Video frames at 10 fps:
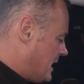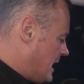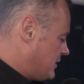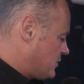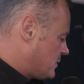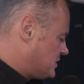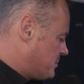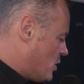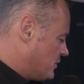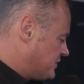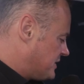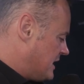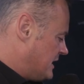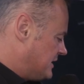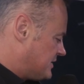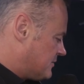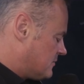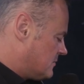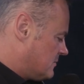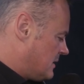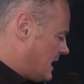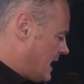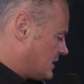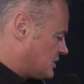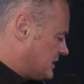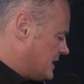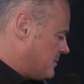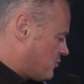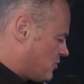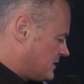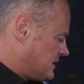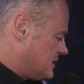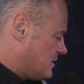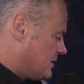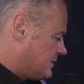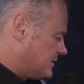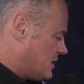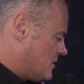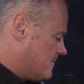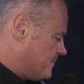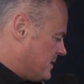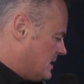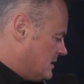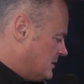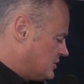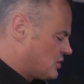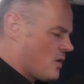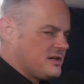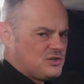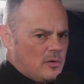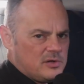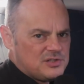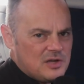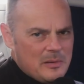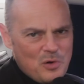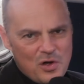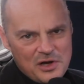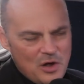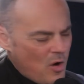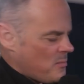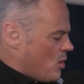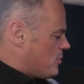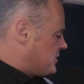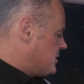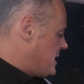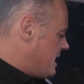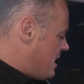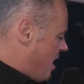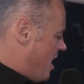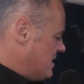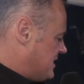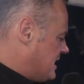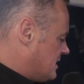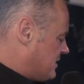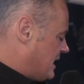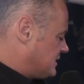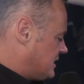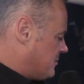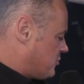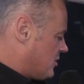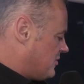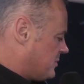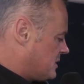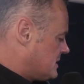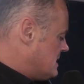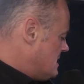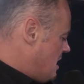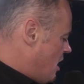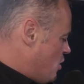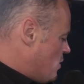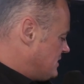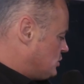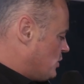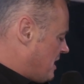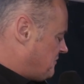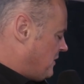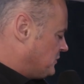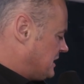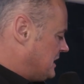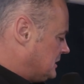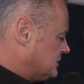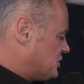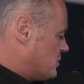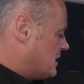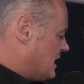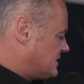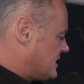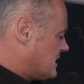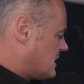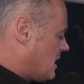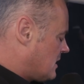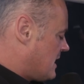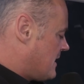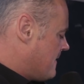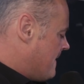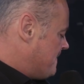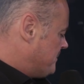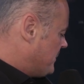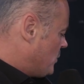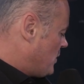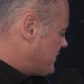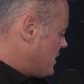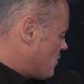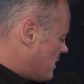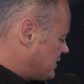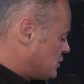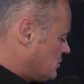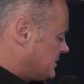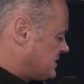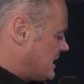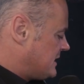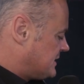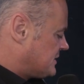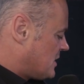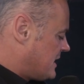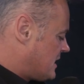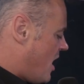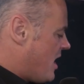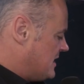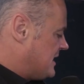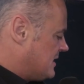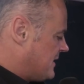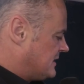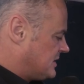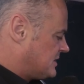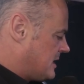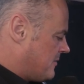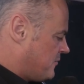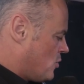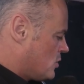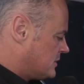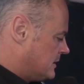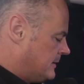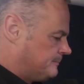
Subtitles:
And the response is actually pretty good. So, sorry, Thomas, I'm not going to go on board with you here. I think that's an improvement. I always thought that felt a little too cluttered and clunky with the original Mercedes design. I think that's a step forward.